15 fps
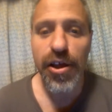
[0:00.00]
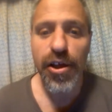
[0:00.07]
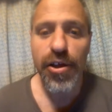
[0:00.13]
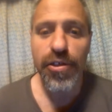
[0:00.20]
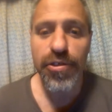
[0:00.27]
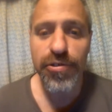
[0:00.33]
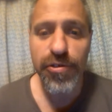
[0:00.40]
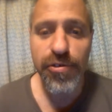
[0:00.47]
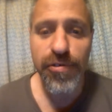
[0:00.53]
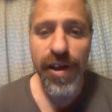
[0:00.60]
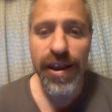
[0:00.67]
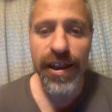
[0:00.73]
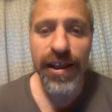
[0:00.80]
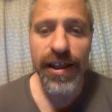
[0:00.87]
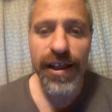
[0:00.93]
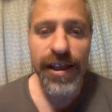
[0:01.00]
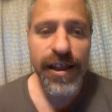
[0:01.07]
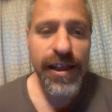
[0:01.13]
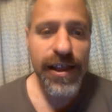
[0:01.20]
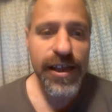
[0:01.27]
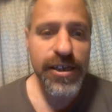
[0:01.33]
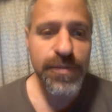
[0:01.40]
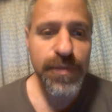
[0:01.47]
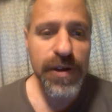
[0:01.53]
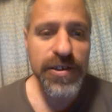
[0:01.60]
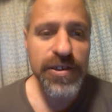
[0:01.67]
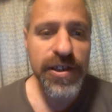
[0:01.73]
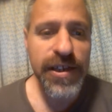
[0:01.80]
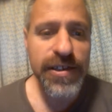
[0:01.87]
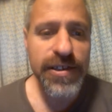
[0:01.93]
through running, especially
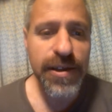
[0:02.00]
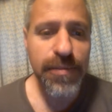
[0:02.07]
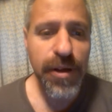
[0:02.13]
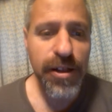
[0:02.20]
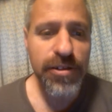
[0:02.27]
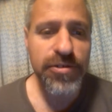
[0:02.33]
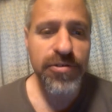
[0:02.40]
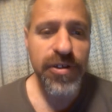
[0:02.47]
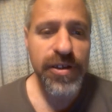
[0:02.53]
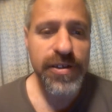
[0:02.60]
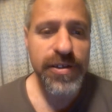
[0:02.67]
some ultras,